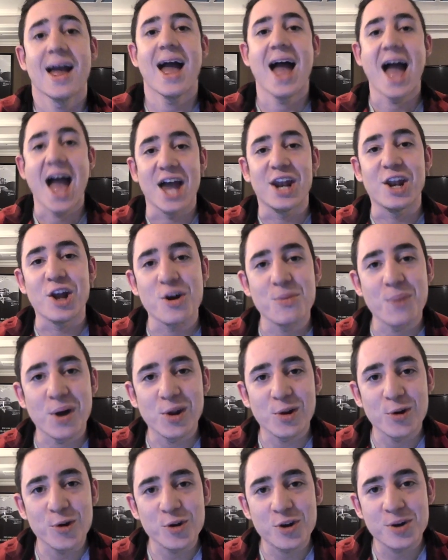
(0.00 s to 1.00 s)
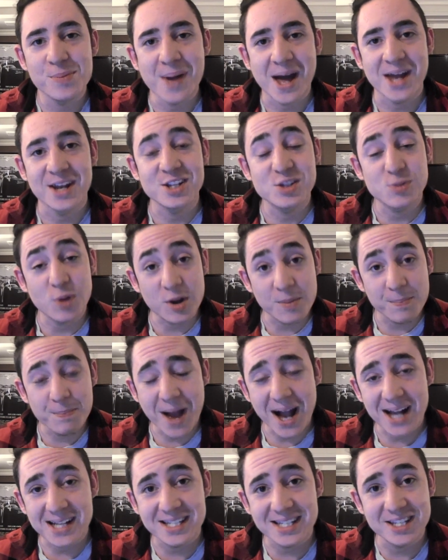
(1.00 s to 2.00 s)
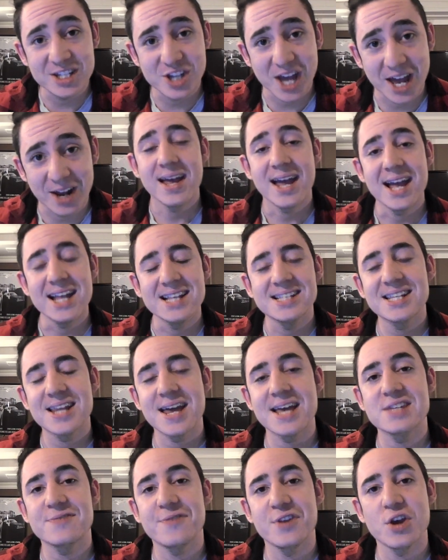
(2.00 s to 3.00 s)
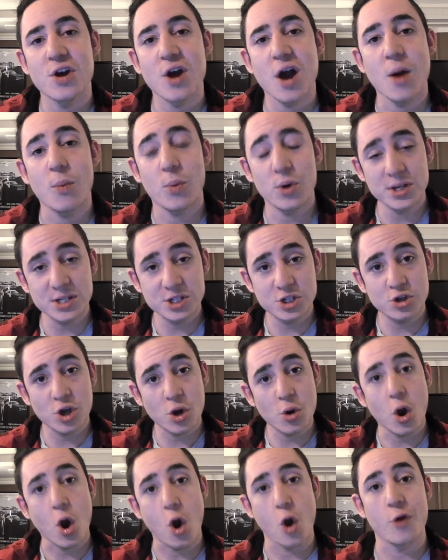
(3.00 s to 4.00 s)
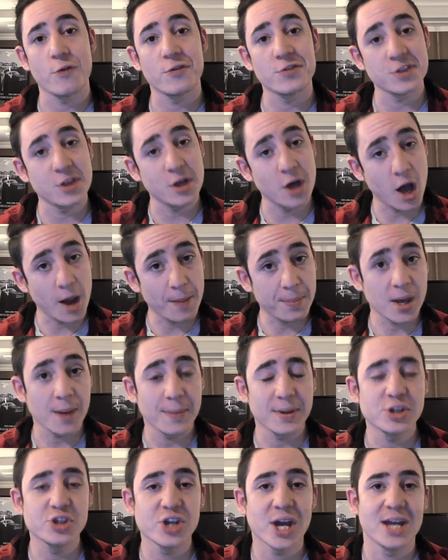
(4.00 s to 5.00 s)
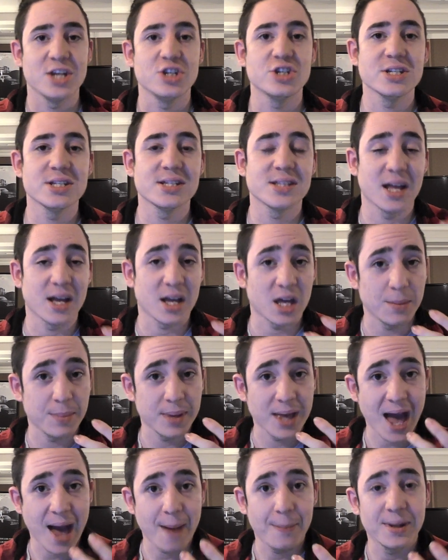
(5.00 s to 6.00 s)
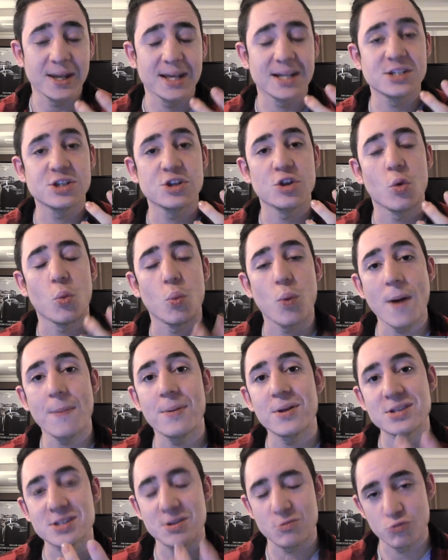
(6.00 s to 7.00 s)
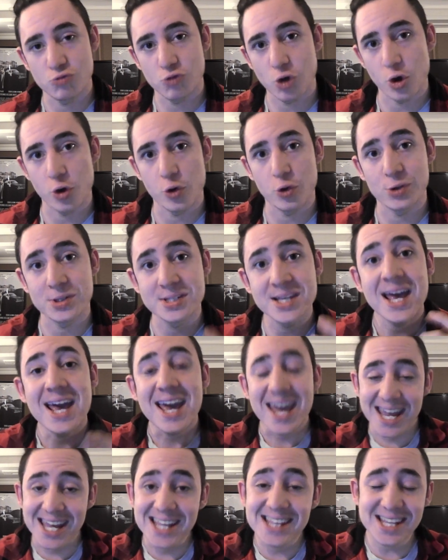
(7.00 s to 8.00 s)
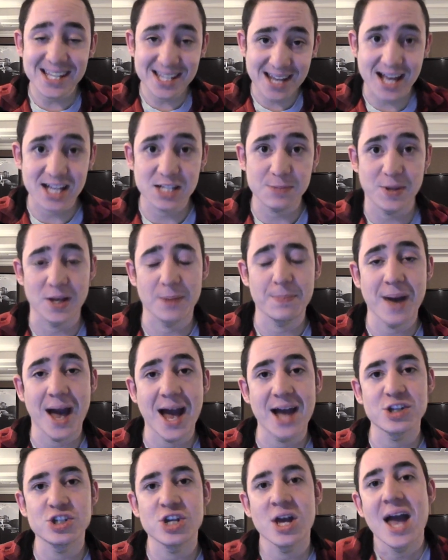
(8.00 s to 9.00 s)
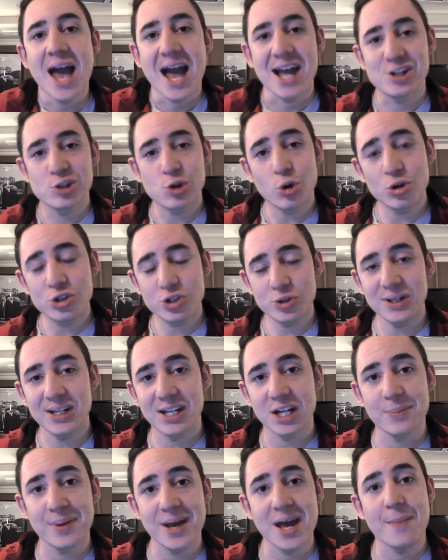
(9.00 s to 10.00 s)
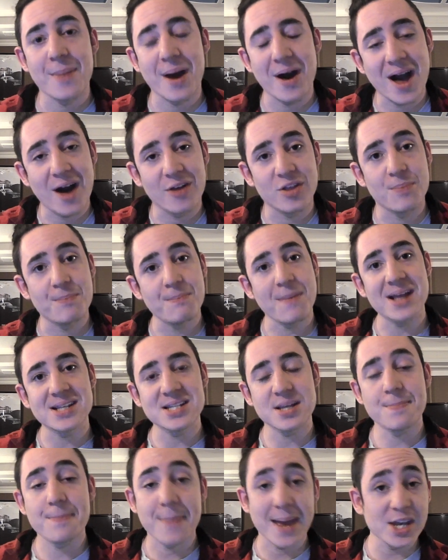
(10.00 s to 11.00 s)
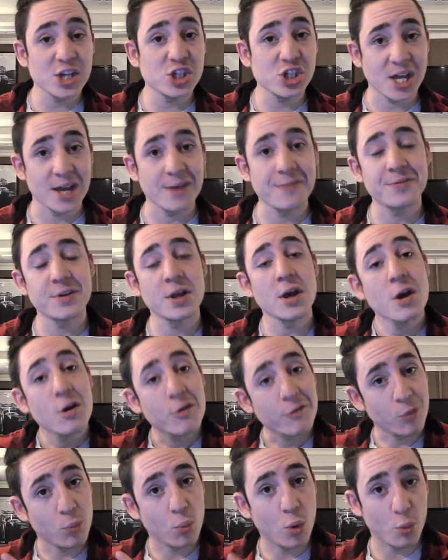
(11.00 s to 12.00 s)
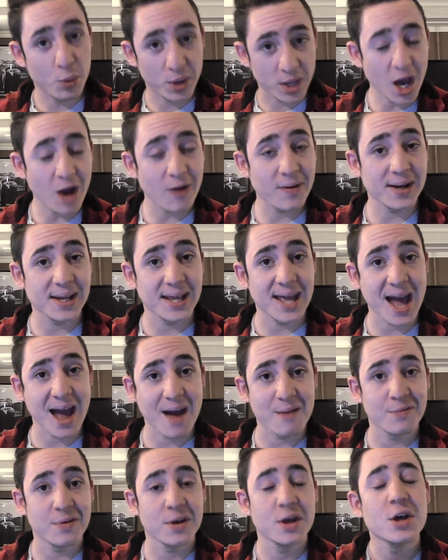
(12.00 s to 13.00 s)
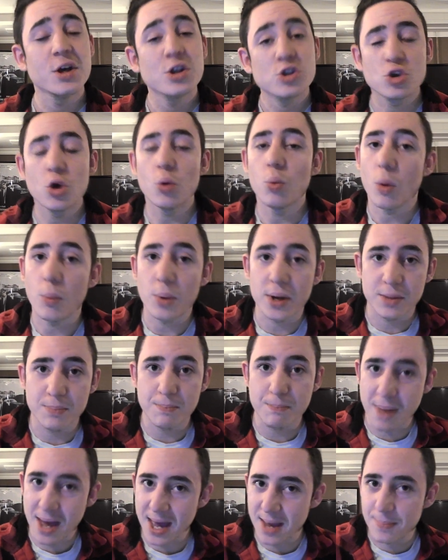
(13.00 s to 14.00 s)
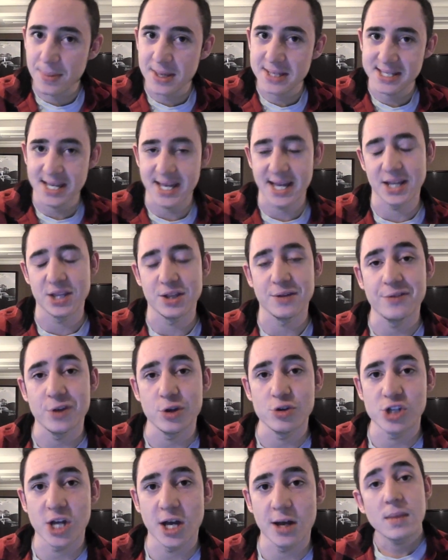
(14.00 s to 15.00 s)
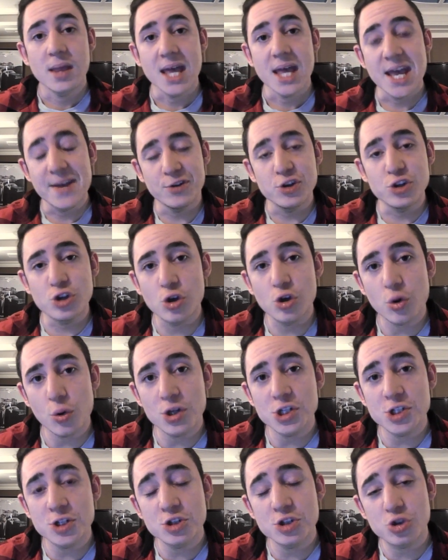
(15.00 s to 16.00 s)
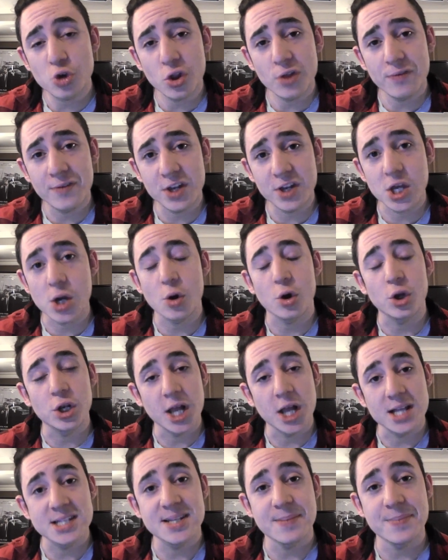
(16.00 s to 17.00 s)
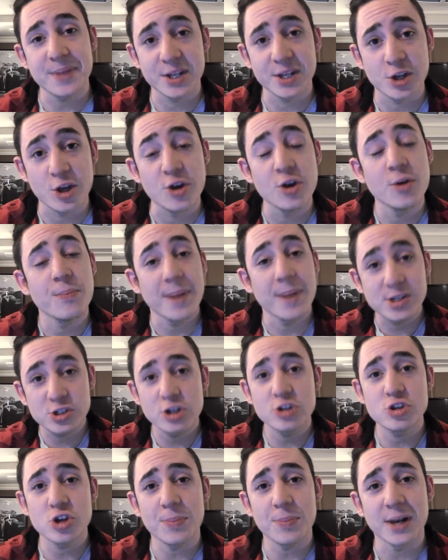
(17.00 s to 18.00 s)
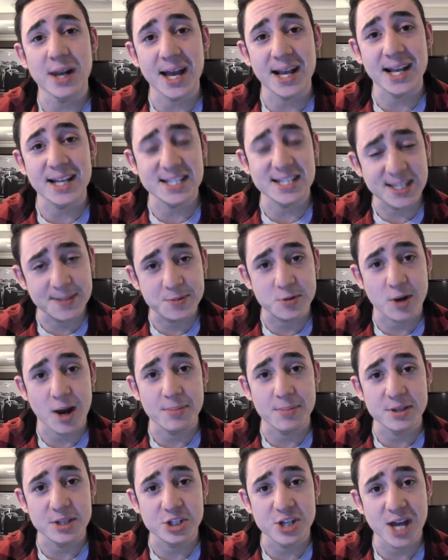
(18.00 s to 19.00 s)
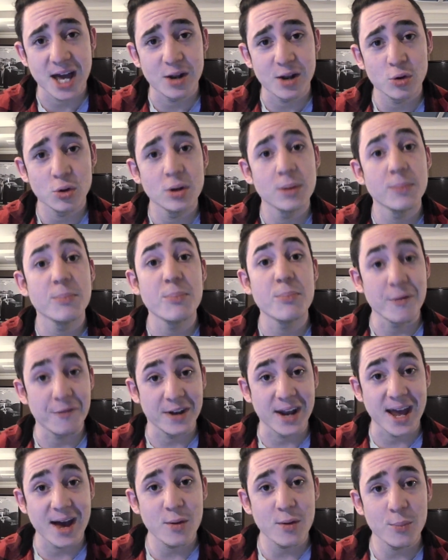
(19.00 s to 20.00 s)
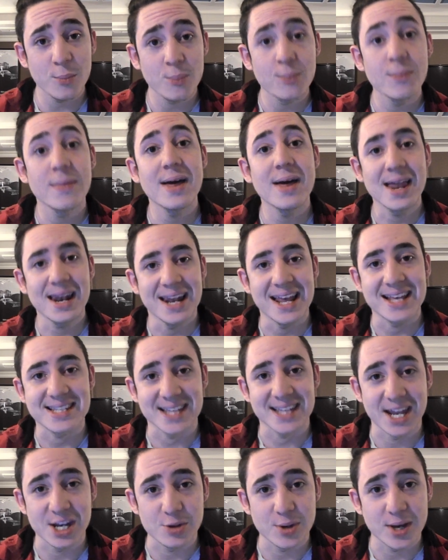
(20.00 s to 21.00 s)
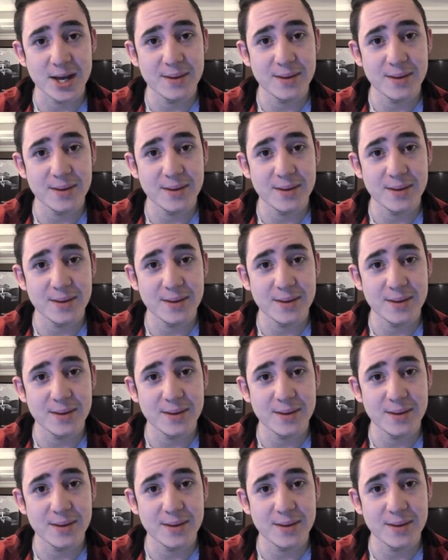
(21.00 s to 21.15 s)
Hello my loyal companions, welcome back to the channel. In today's video I wanted to go over the upcoming changes that are going to be happening to the weapons and rogues in the next big patch and talk to you a little bit about how the meta may shift from what we currently have to what we may be seeing in the future. If you do go on to enjoy the video or learn something new, make sure you drop a like and subscribe to the channel. But for now, let's get into it.